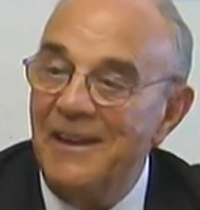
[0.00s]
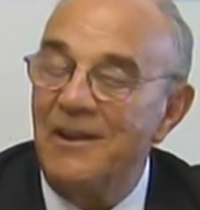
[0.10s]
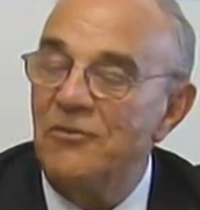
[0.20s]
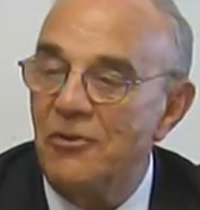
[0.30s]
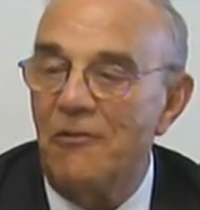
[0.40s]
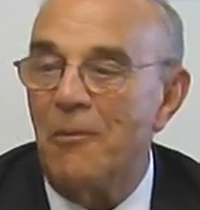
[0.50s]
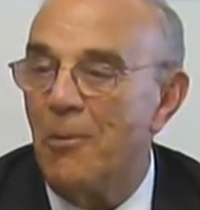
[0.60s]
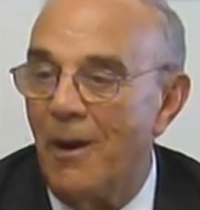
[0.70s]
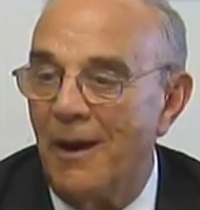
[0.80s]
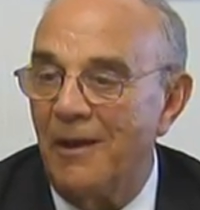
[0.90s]
the Conservative
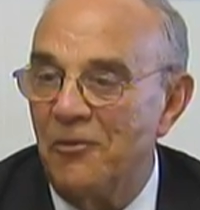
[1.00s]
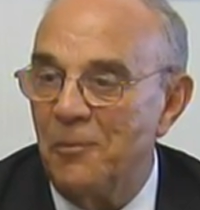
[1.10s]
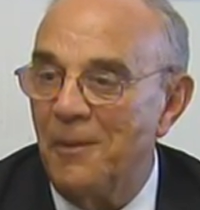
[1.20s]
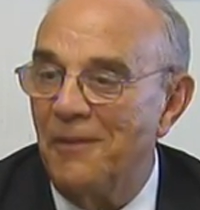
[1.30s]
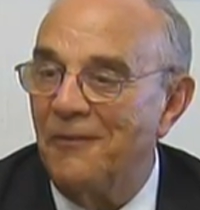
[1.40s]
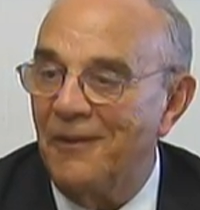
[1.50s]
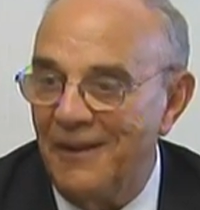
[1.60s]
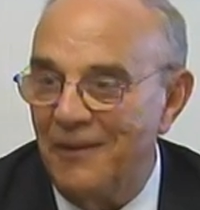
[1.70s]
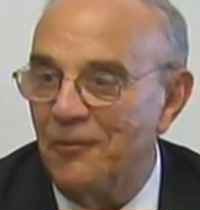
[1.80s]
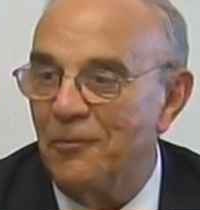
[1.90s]
Party has been the
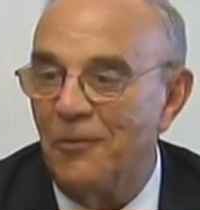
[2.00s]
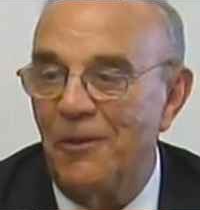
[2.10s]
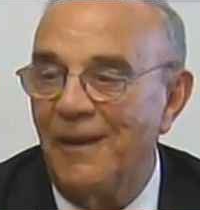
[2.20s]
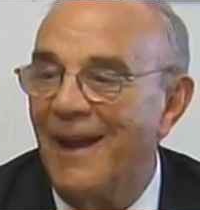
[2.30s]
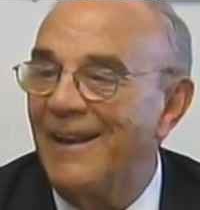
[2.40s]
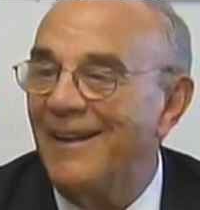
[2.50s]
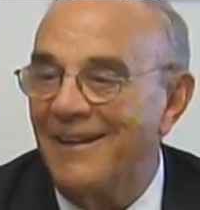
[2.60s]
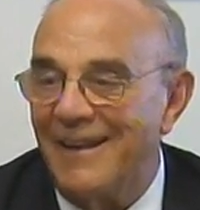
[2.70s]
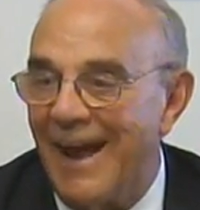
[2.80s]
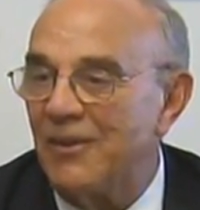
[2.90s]
leader for the
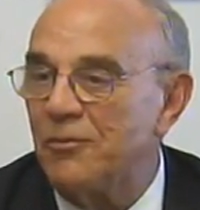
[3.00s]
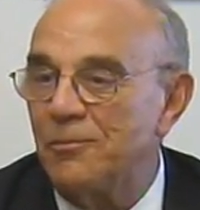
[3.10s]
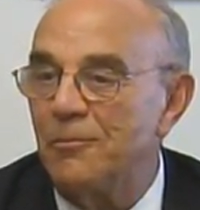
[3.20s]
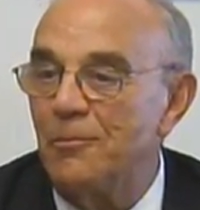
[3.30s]
anti-tax